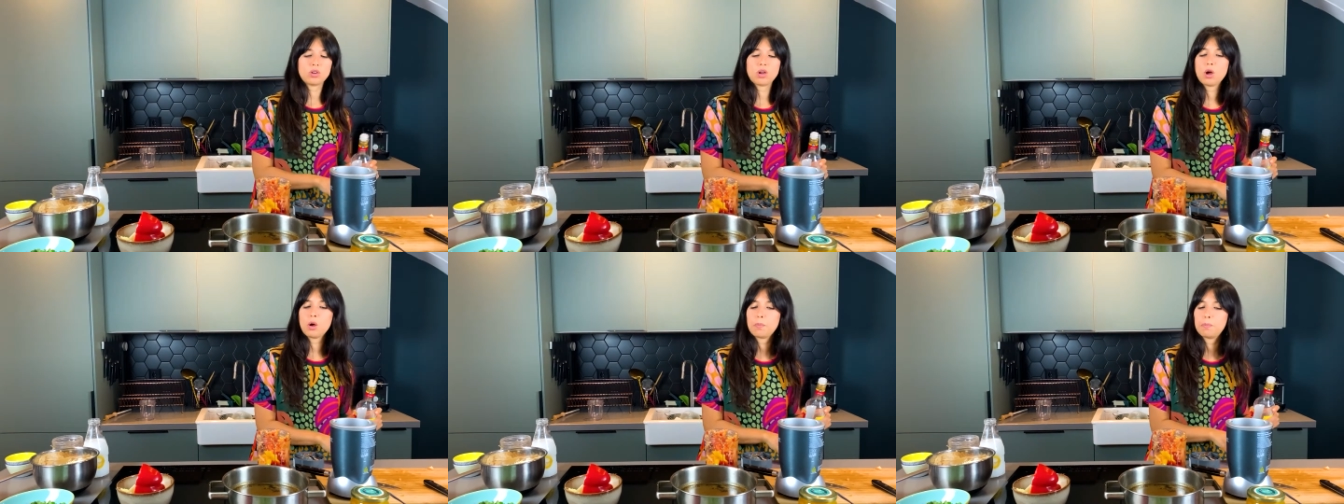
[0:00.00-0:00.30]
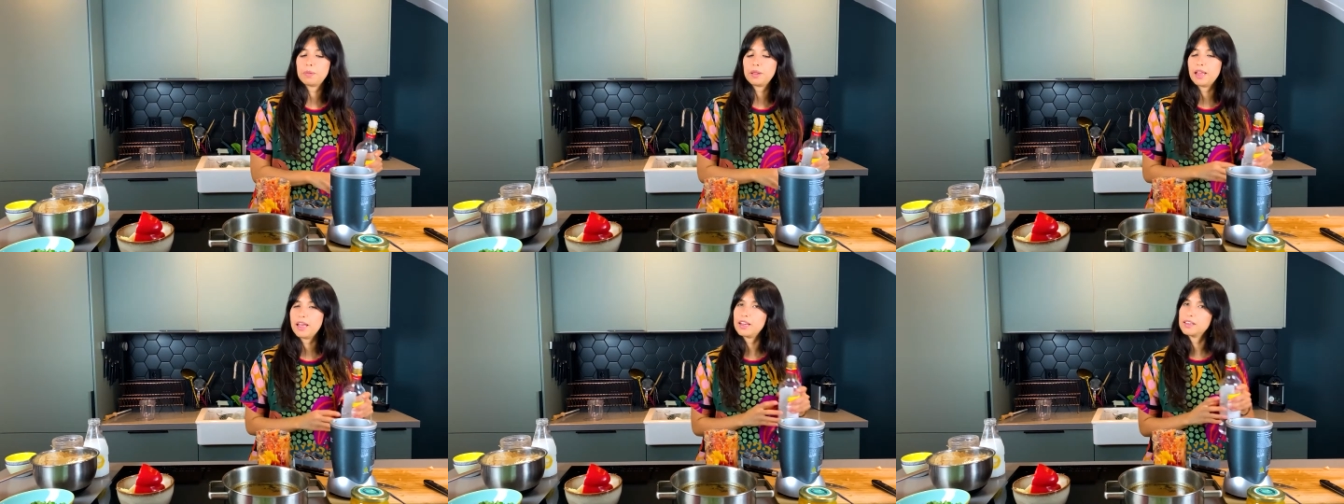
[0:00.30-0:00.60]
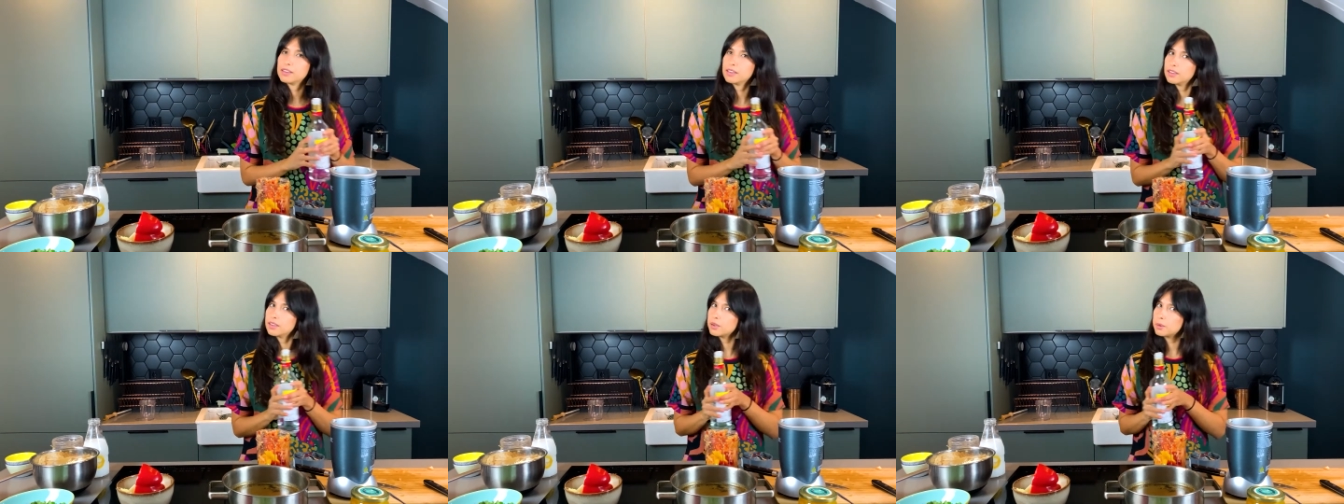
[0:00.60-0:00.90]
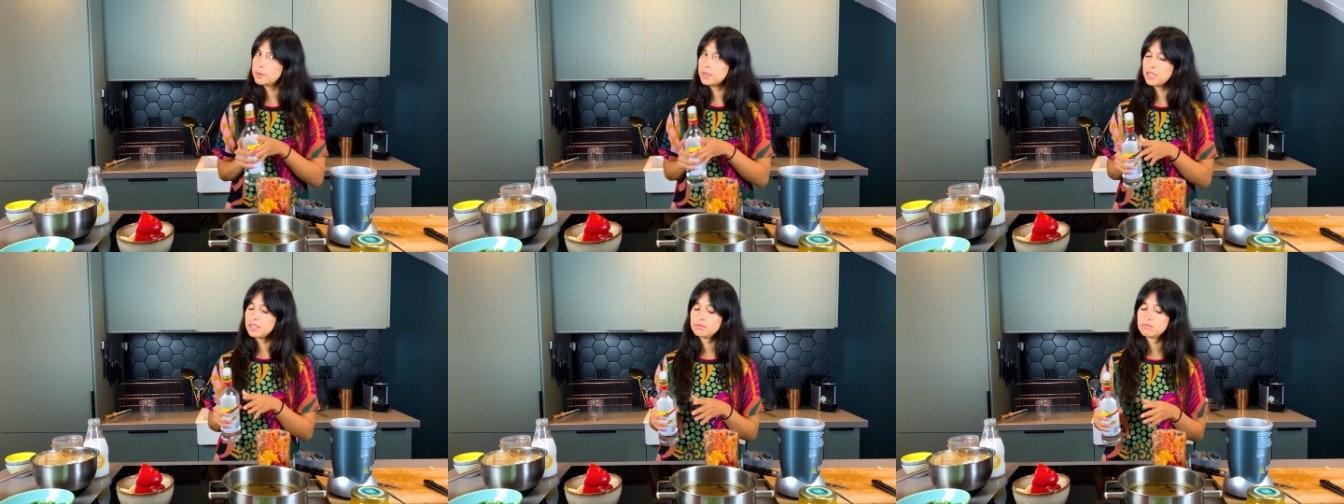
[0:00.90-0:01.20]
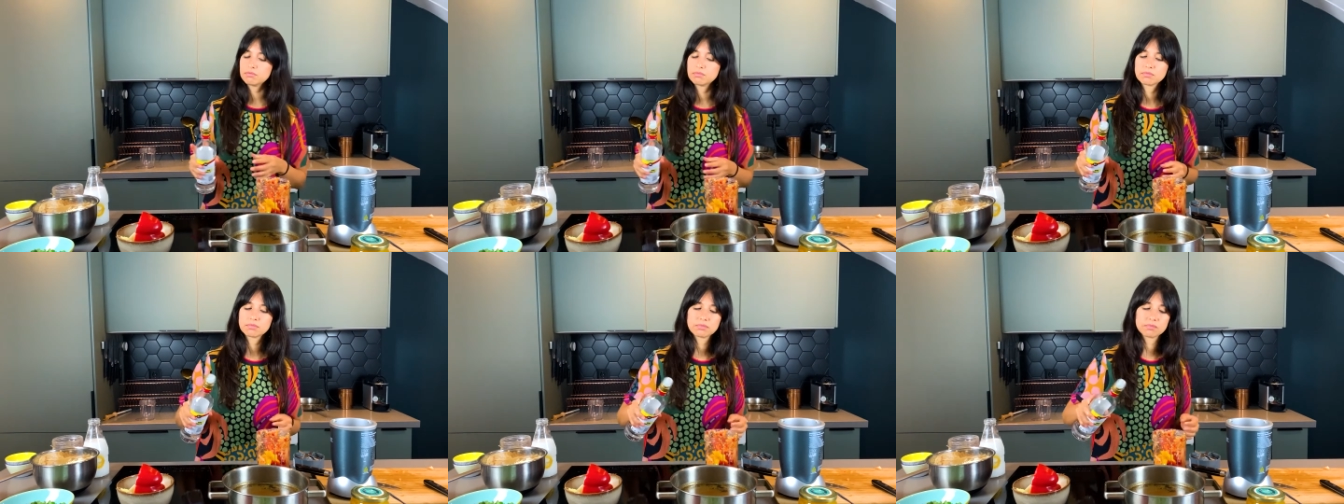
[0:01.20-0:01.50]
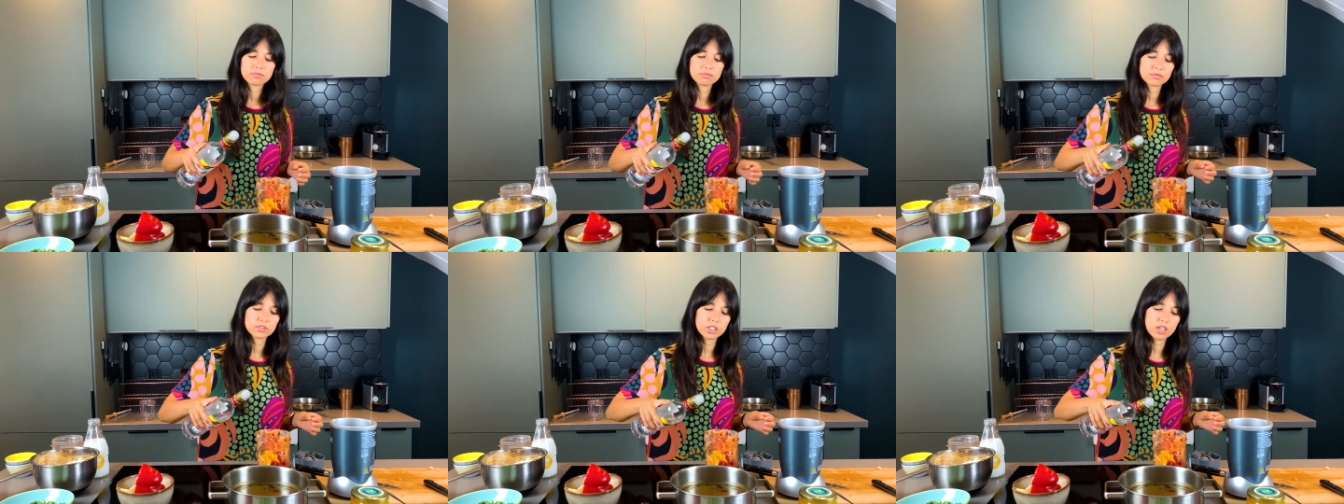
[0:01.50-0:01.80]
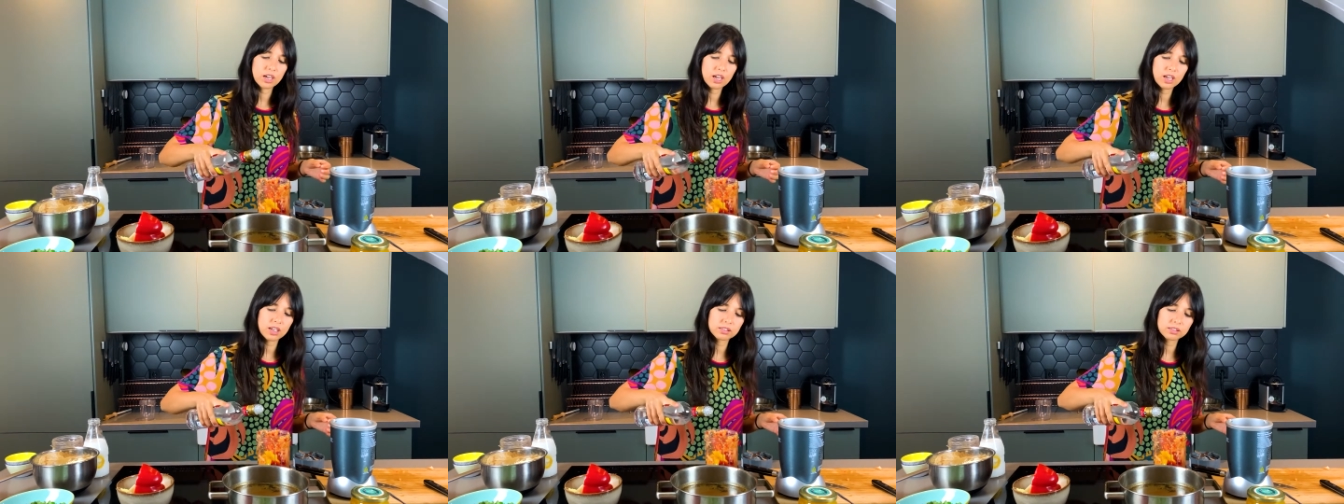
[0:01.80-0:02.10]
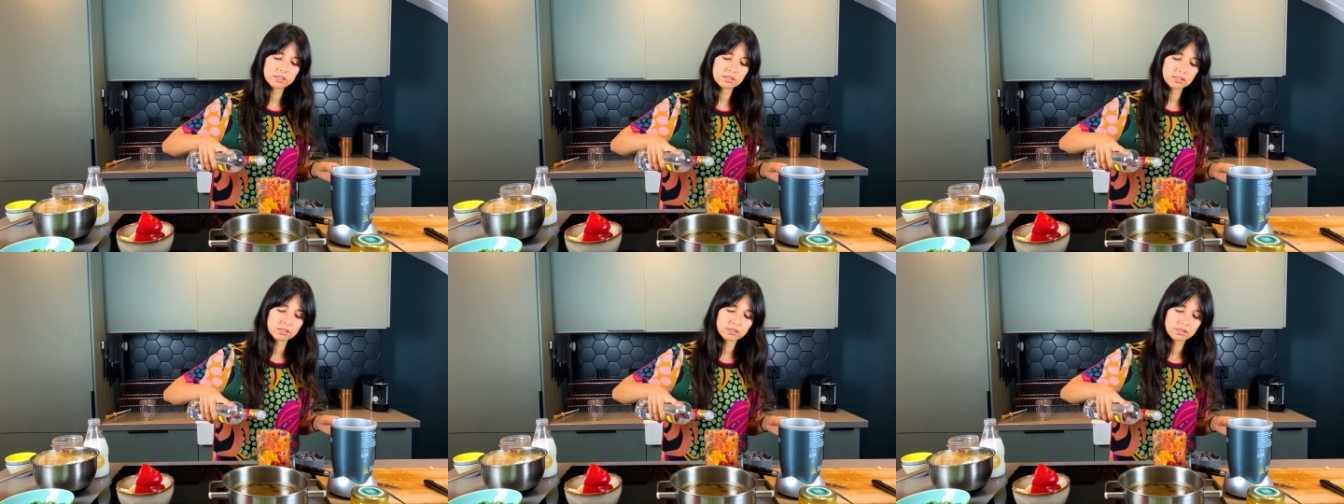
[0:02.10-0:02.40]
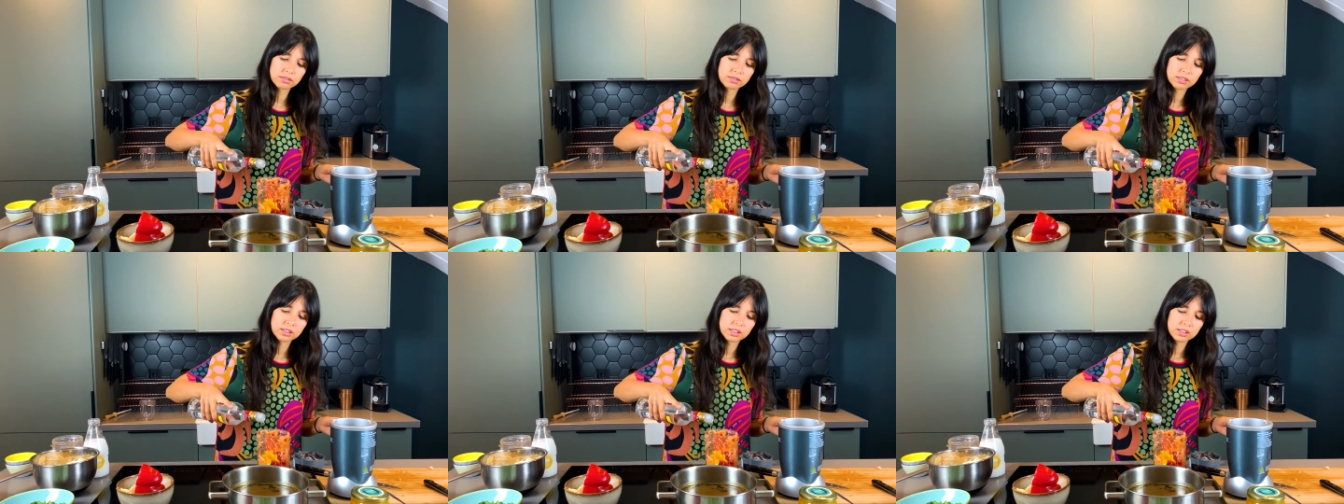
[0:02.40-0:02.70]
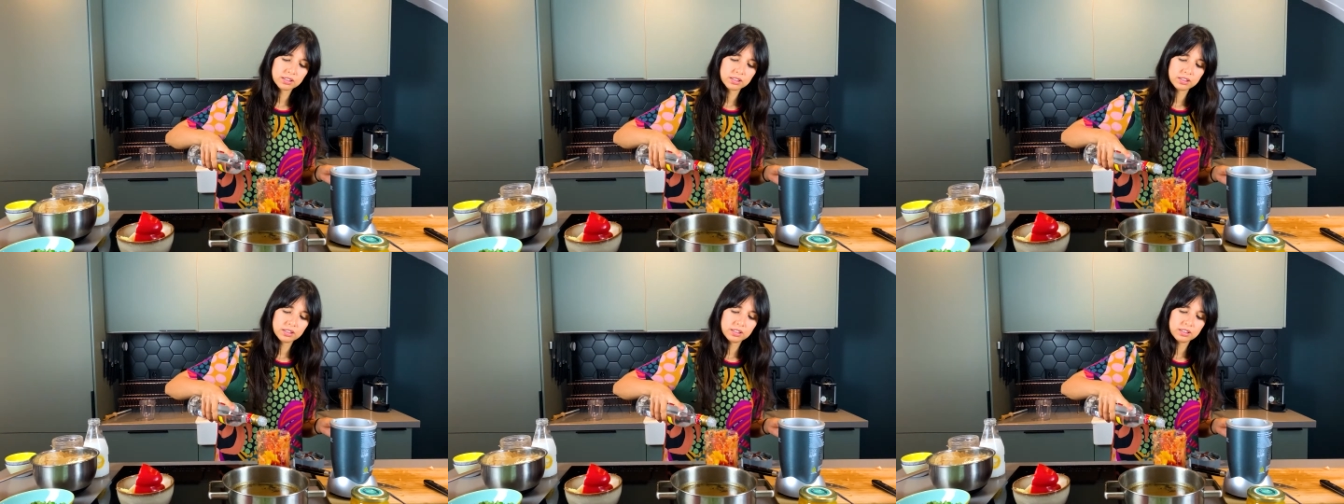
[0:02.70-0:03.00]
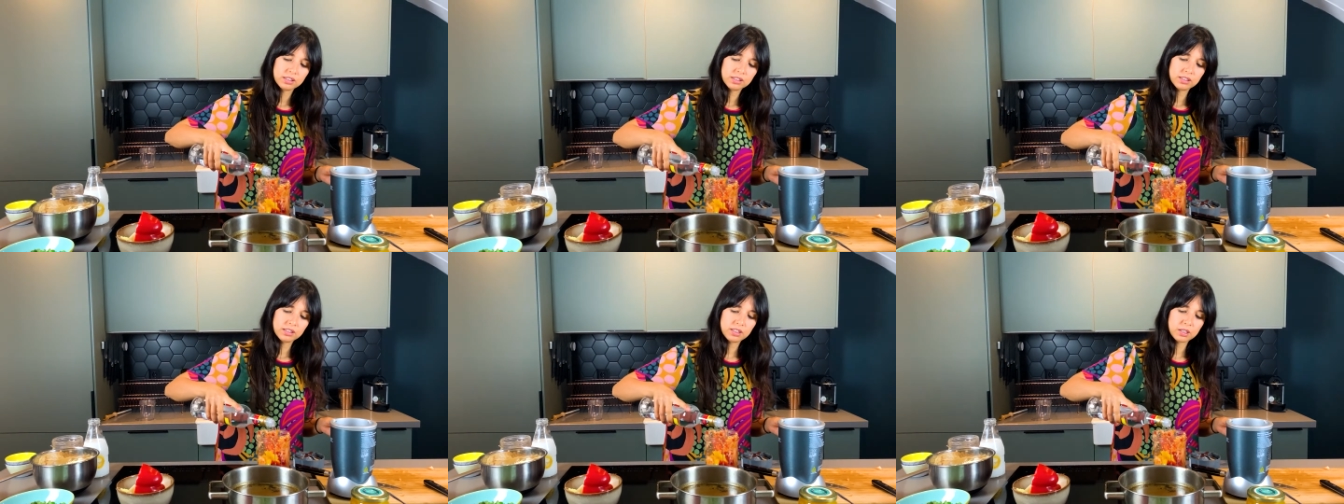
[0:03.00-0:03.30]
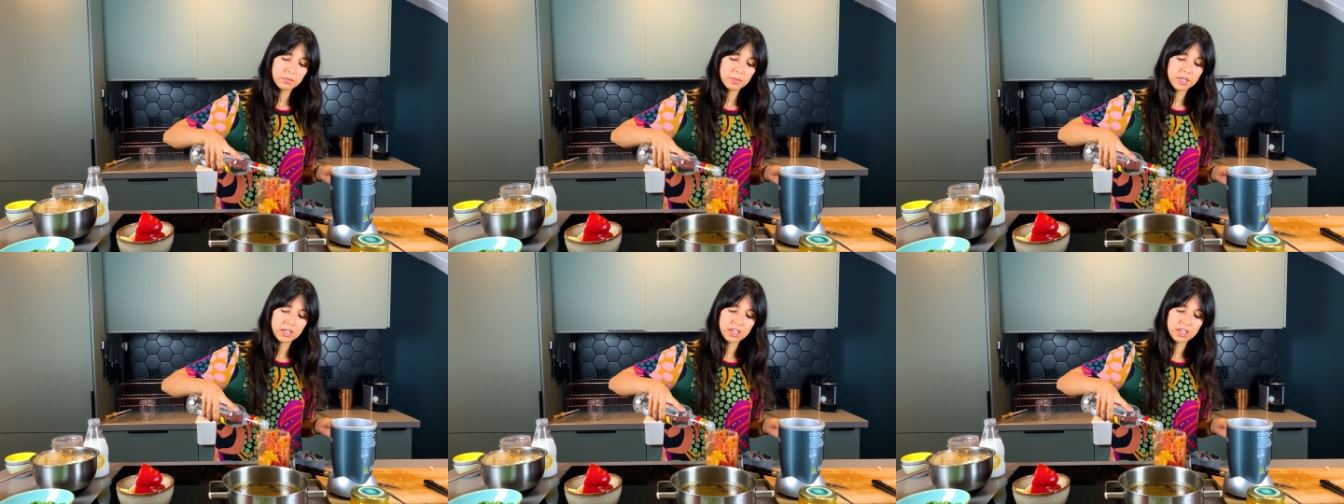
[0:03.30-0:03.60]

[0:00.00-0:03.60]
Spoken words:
help blend a little bit, I'm gonna add a little bit of